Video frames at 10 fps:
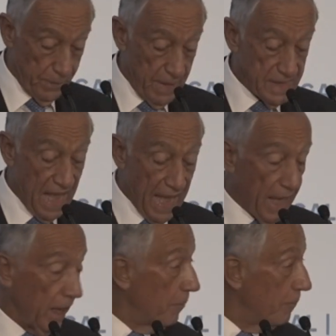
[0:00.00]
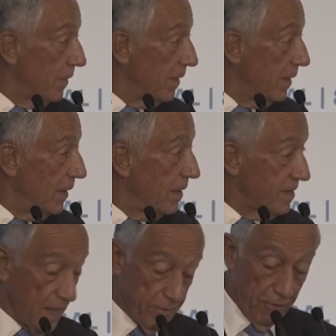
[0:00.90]
Sahel,
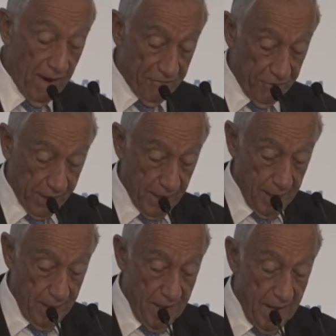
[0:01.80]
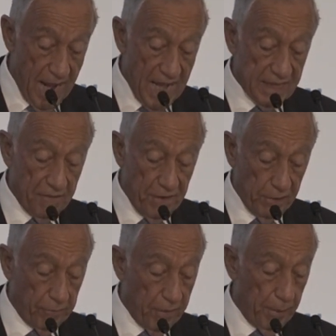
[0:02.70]
Central Africa, other
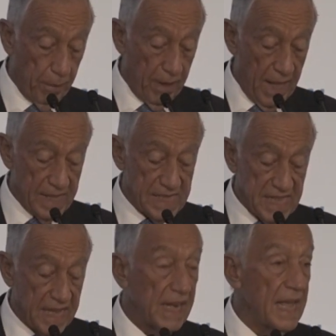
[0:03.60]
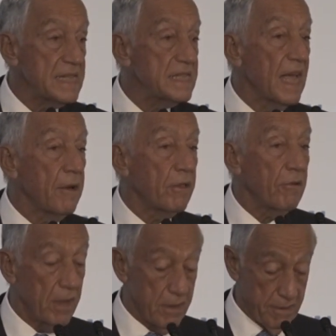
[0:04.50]
vulnerable and stateless
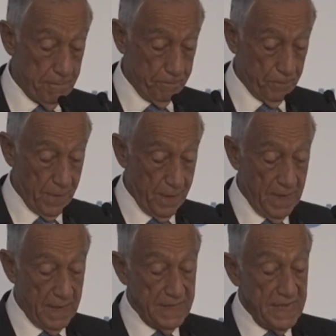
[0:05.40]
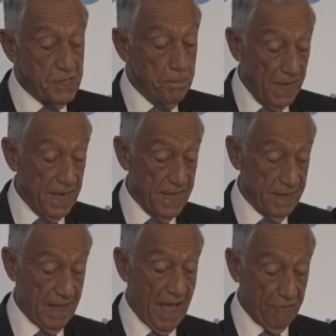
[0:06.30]
territories. This
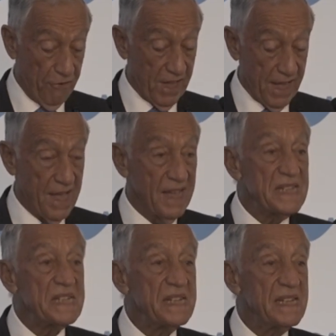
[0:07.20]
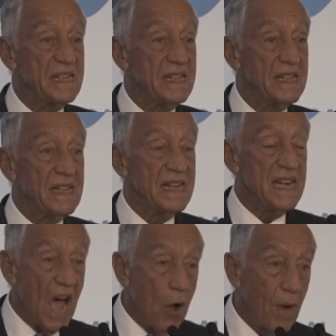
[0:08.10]
meaning Africa,
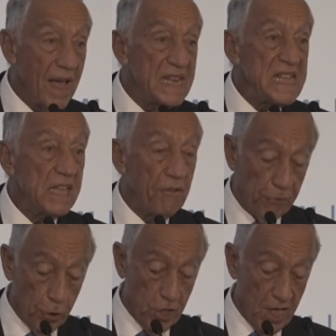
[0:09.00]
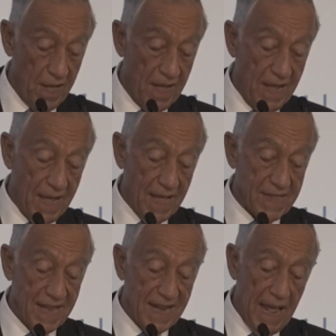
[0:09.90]
now and in the future,
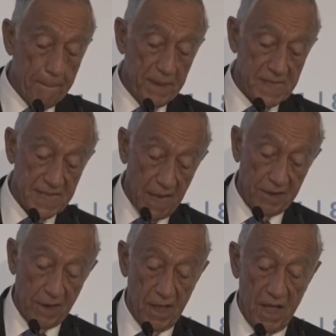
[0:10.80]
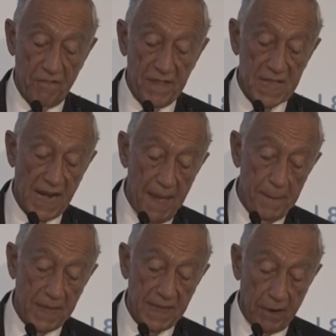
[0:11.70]
as an epicenter of
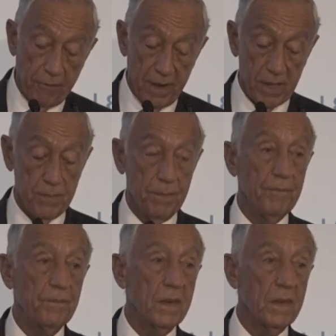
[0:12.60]
Islamic terrorism,